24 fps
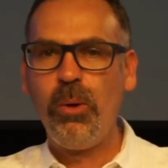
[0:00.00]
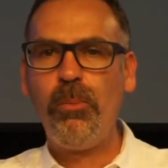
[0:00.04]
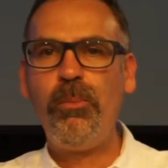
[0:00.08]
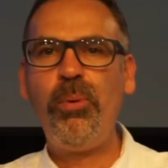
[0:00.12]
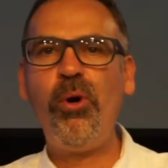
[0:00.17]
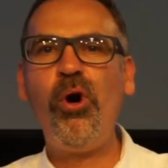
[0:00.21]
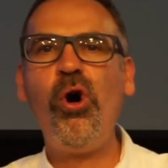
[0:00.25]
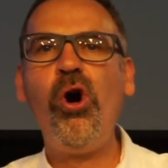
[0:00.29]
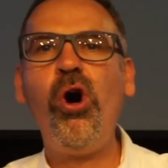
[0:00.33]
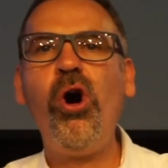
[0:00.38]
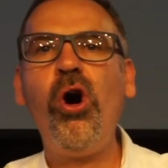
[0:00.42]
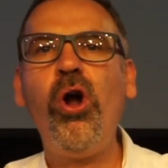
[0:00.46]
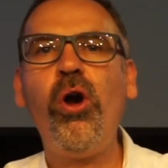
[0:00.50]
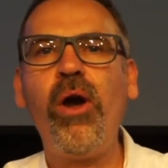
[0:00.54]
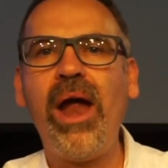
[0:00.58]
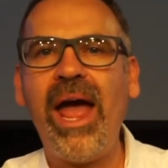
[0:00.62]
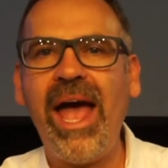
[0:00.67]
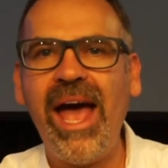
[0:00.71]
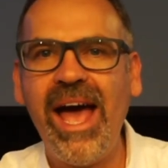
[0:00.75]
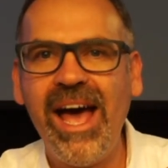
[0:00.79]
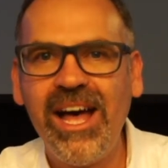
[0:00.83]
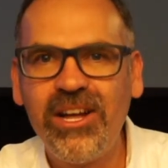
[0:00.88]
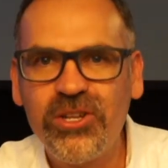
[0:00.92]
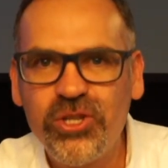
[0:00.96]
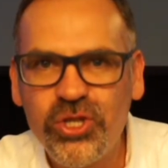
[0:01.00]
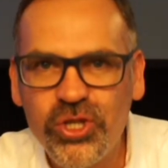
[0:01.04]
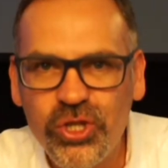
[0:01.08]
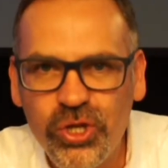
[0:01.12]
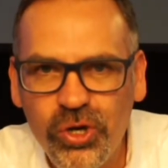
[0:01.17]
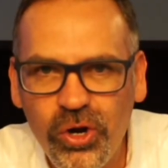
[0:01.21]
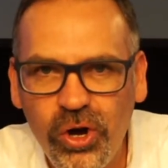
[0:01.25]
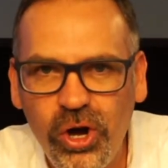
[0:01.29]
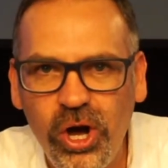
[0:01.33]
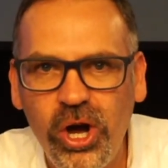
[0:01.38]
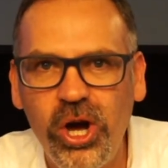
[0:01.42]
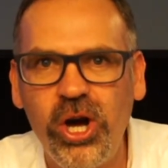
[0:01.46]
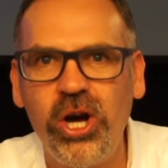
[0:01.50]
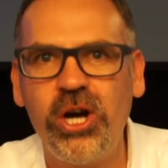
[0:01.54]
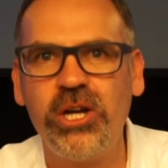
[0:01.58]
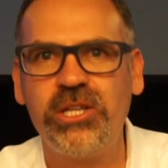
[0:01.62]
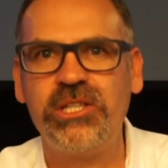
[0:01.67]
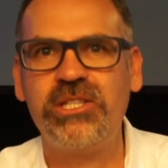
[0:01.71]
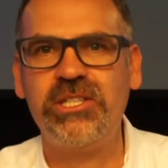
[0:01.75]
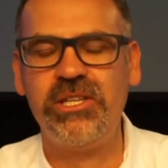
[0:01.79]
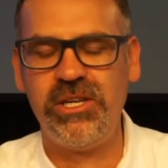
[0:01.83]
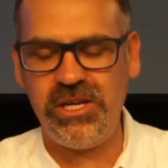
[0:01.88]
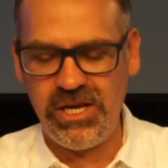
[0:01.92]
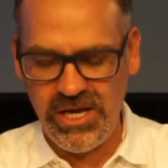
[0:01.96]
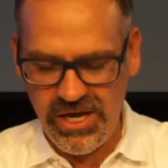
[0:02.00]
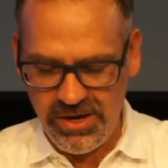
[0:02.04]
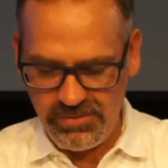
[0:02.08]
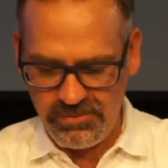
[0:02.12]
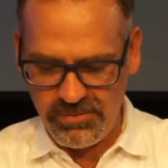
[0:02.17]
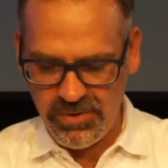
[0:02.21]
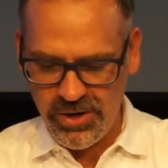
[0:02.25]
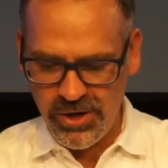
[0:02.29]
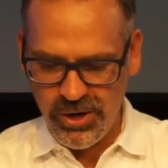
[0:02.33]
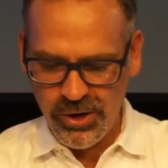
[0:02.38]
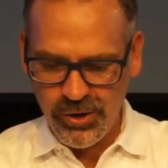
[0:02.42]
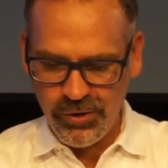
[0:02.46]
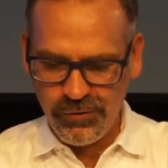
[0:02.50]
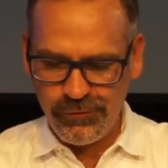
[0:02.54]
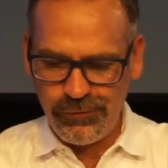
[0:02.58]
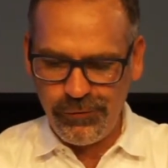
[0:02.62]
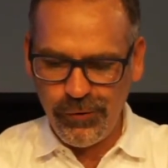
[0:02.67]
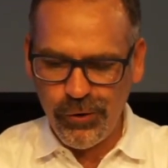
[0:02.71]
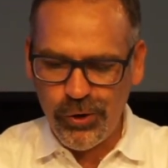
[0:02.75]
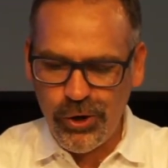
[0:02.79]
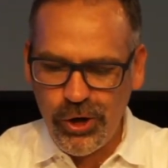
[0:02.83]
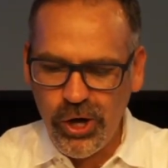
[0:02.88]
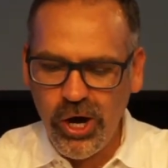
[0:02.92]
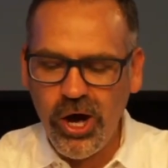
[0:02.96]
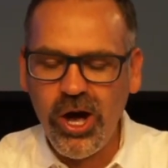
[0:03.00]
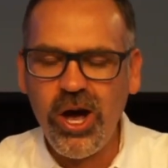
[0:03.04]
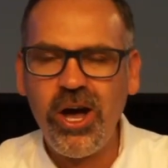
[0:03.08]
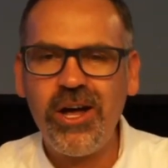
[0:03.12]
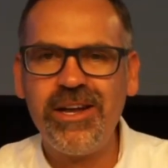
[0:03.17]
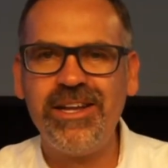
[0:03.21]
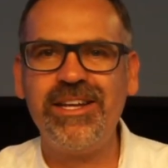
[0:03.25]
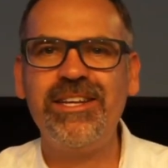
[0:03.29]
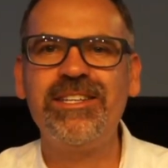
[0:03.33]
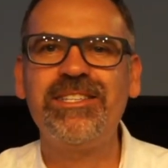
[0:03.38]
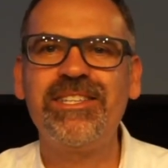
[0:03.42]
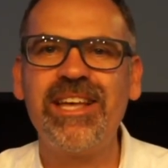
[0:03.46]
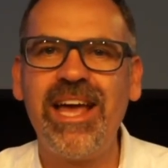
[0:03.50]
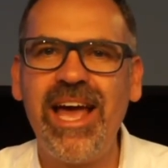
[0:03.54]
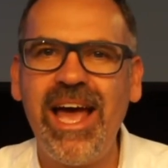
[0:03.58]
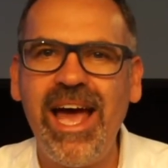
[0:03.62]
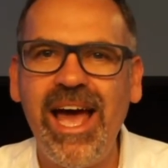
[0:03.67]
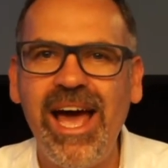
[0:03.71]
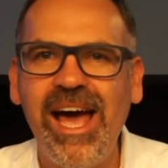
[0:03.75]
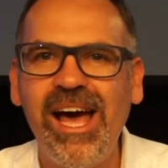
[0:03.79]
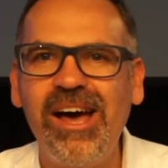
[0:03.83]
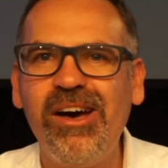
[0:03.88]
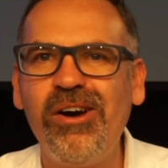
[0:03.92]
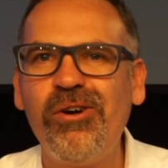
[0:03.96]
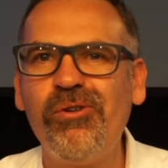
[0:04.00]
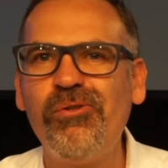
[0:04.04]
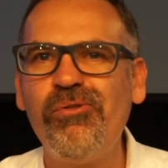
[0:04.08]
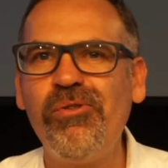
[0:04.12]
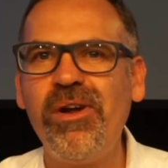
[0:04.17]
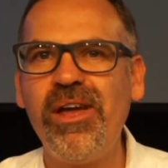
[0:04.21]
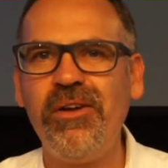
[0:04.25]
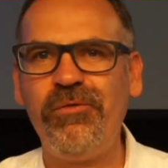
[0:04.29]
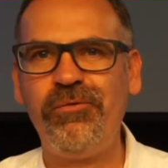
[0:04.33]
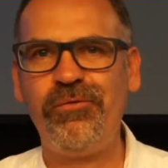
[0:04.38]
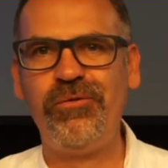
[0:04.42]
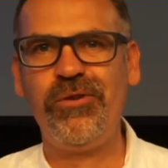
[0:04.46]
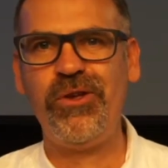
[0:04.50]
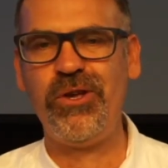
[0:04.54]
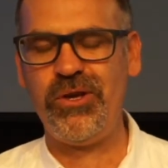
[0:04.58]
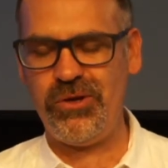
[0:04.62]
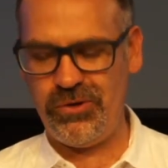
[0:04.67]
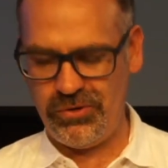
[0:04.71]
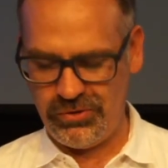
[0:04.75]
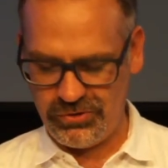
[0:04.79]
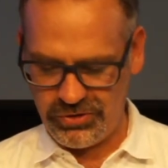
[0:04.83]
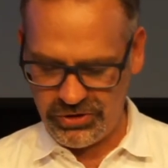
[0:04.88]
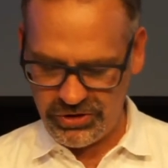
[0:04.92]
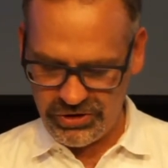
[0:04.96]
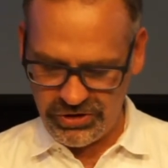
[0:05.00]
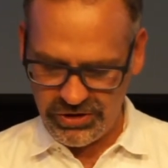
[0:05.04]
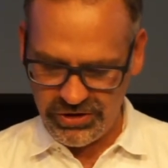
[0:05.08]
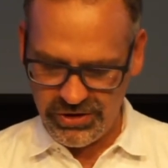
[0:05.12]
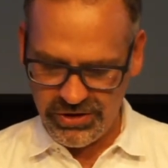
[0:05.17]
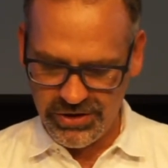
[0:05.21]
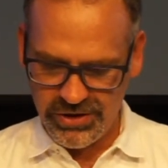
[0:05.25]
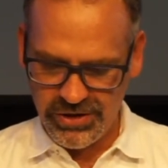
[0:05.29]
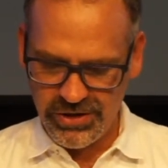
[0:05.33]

Pour out your heart to him, for God is our refuge."